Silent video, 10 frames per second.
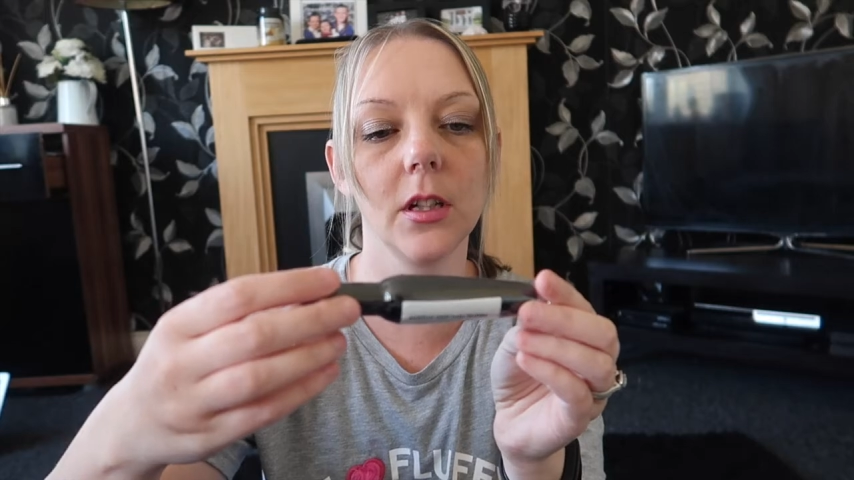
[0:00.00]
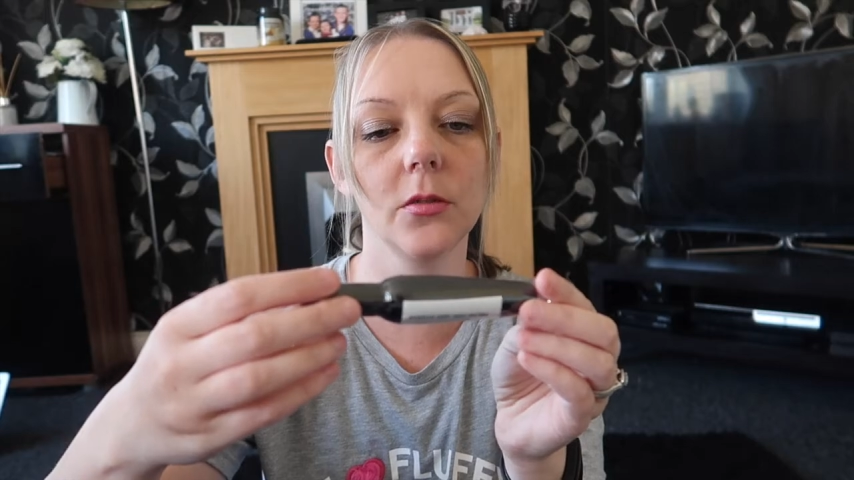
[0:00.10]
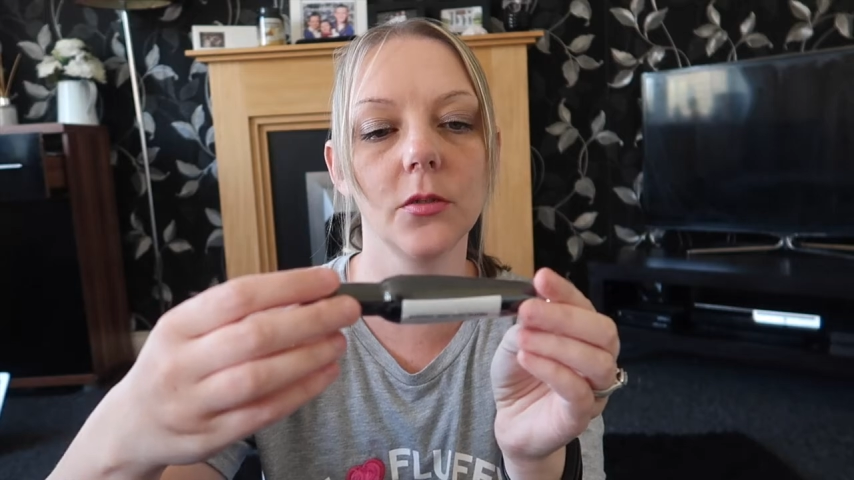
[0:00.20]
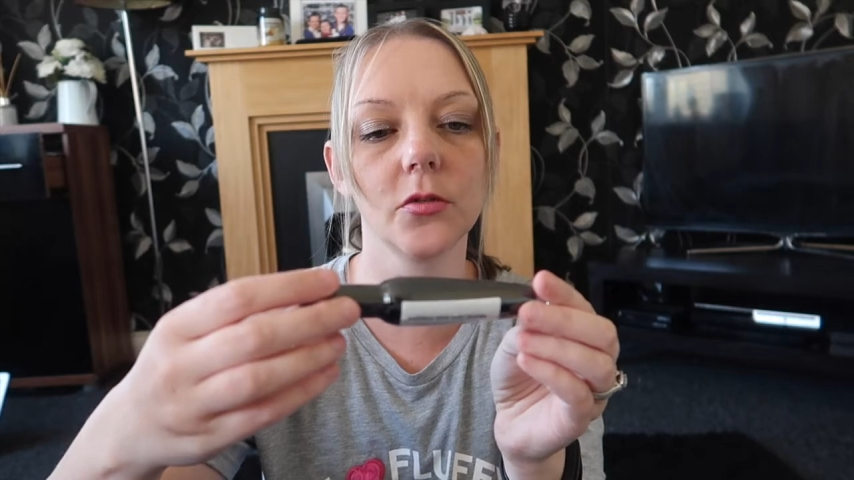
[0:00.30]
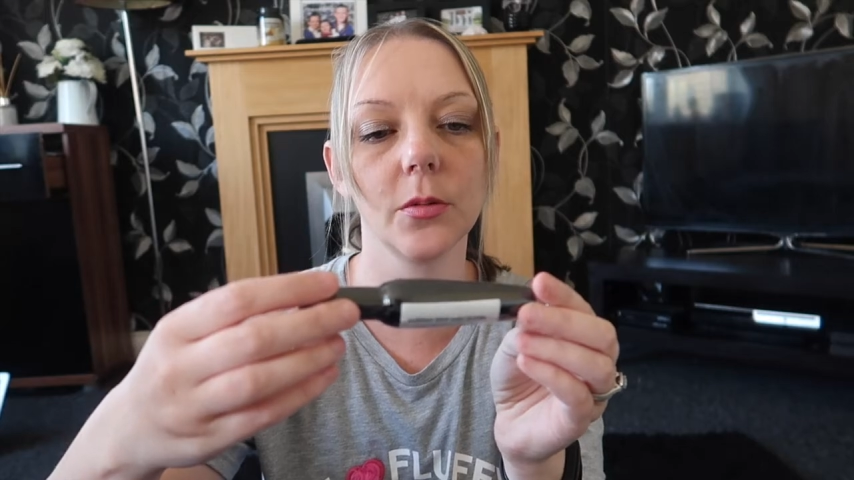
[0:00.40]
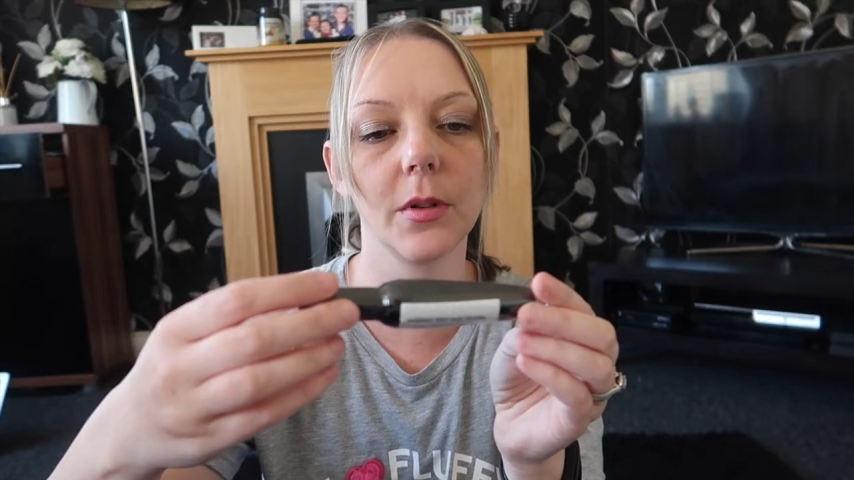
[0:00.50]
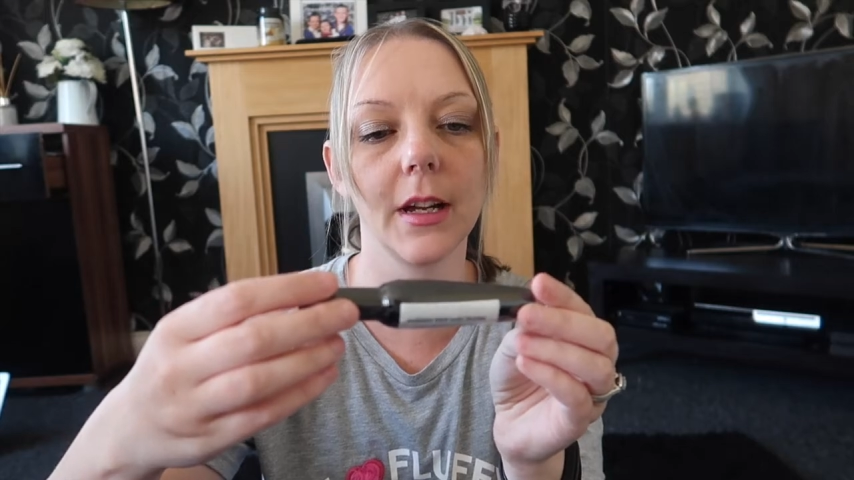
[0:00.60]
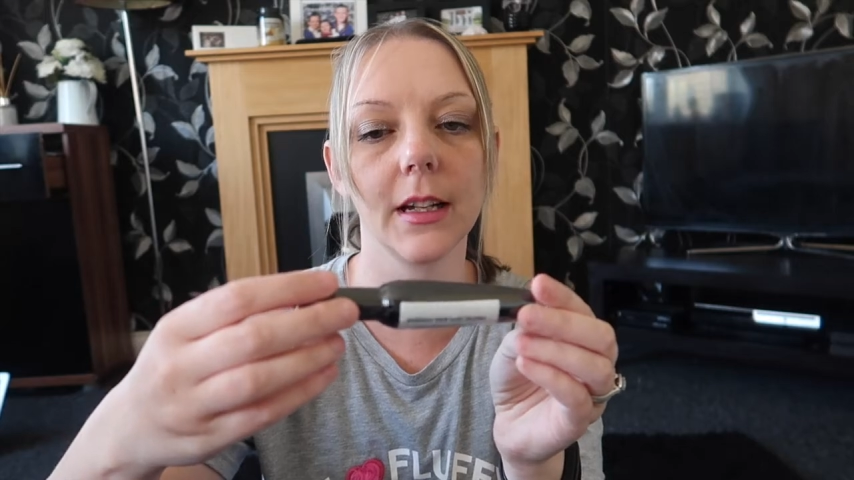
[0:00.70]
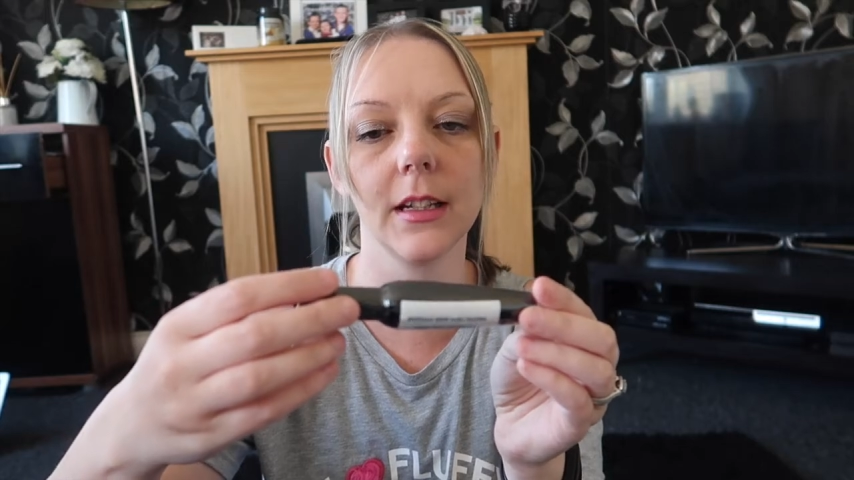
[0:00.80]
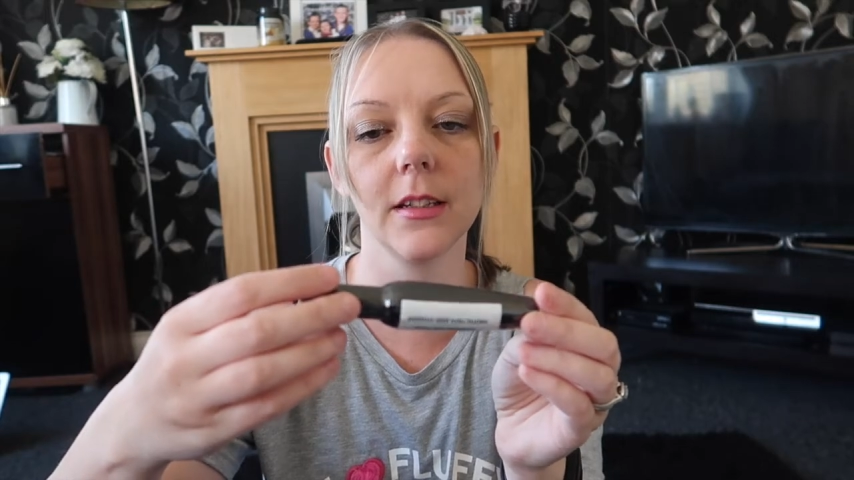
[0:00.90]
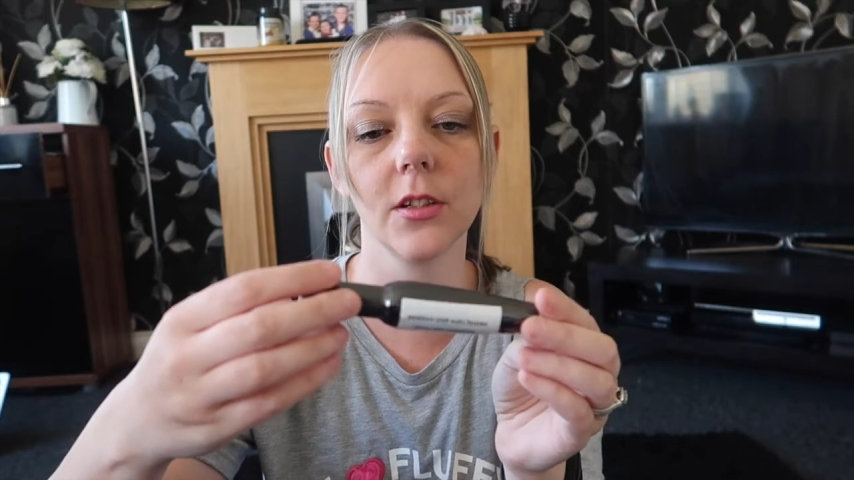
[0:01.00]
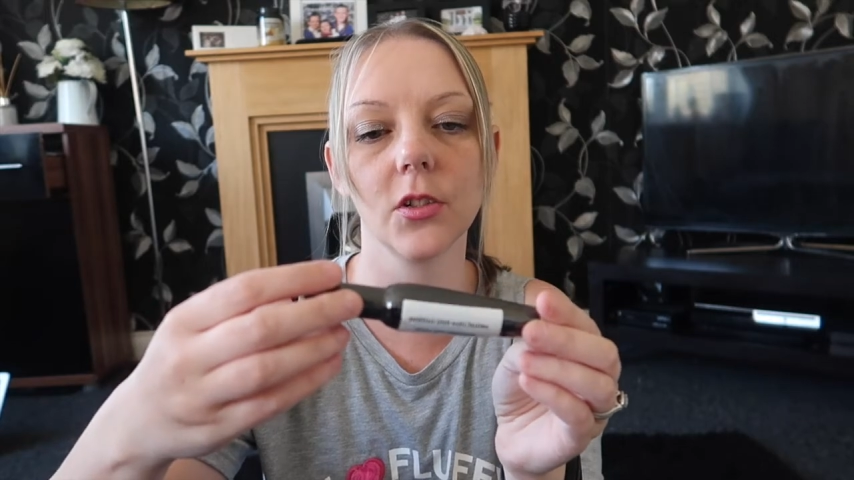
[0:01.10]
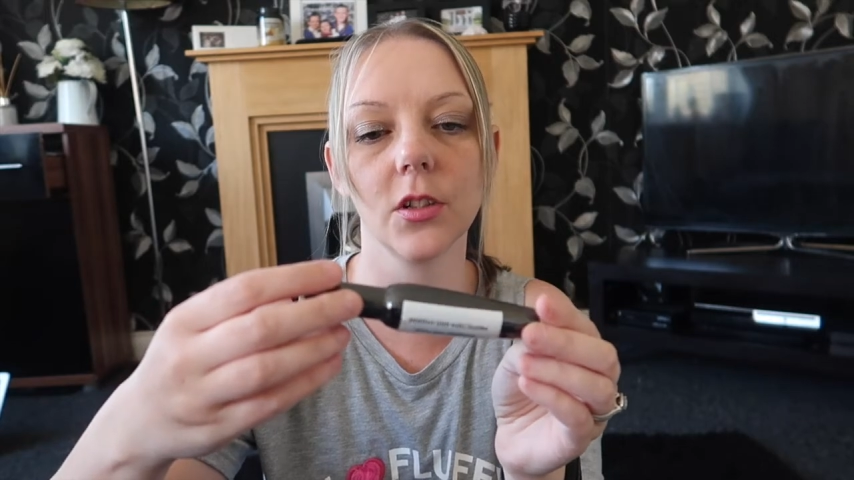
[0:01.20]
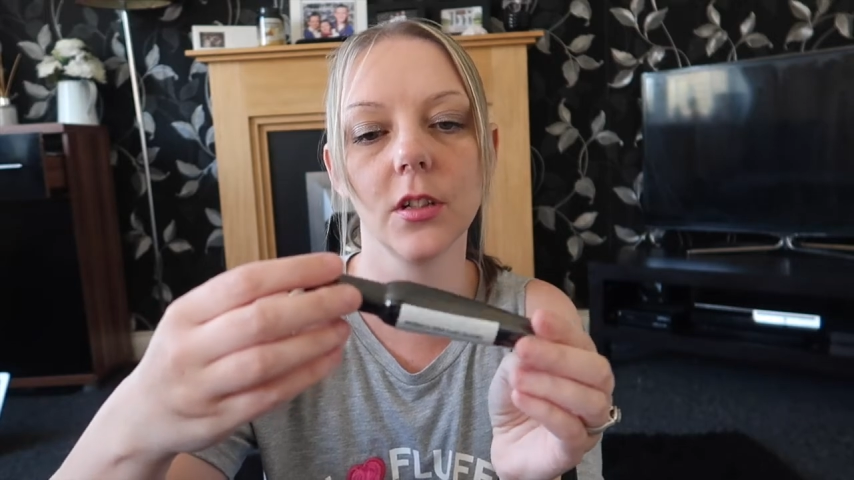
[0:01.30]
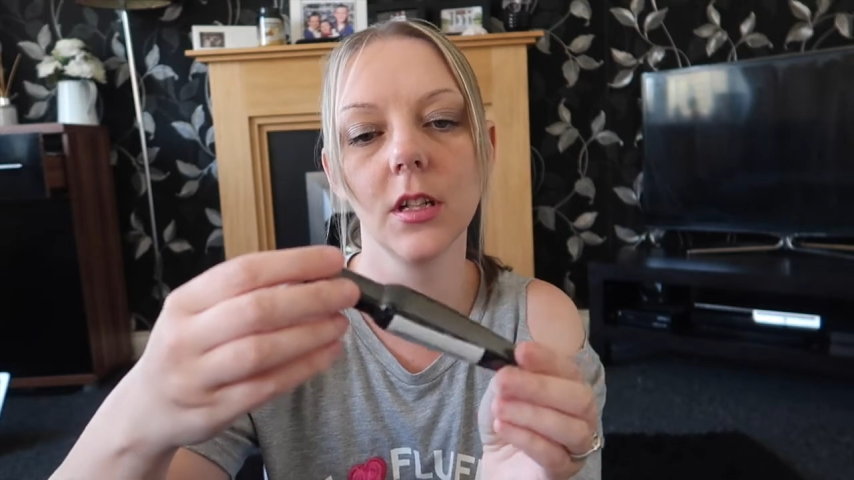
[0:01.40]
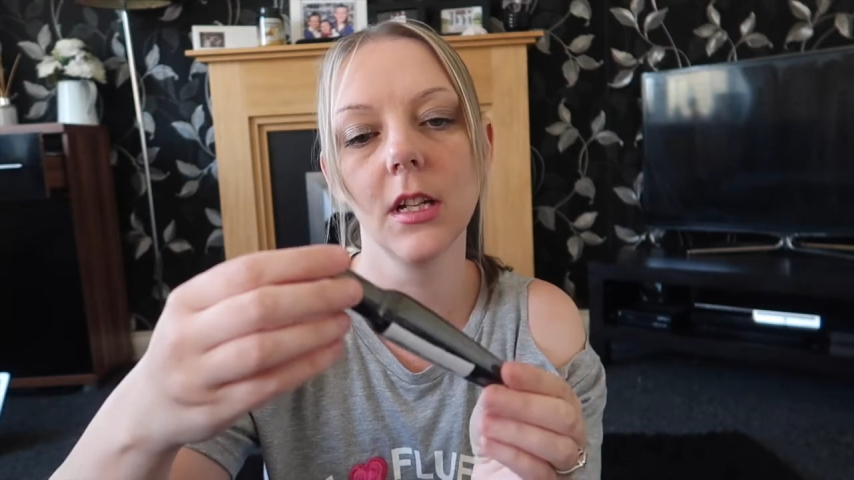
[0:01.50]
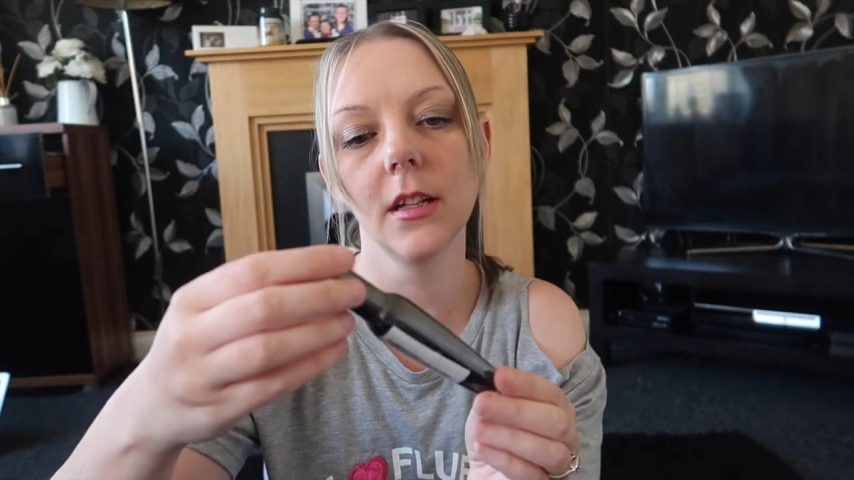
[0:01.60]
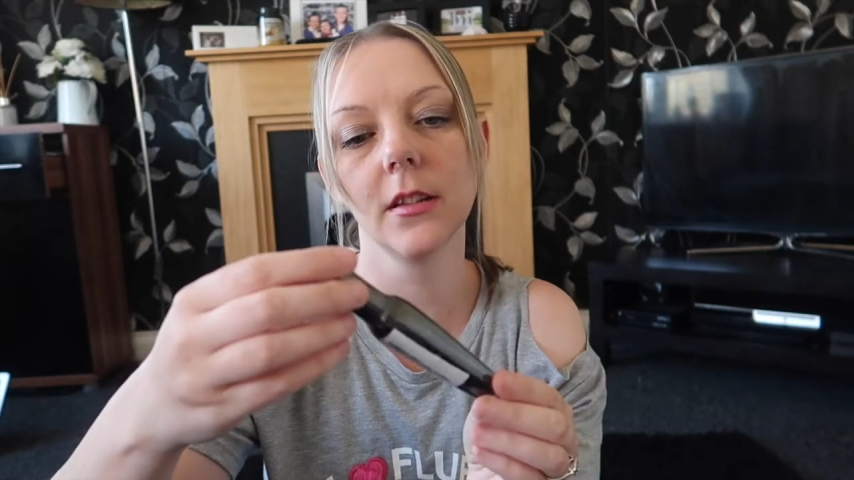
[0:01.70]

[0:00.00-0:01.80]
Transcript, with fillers: Ultra Black Edition.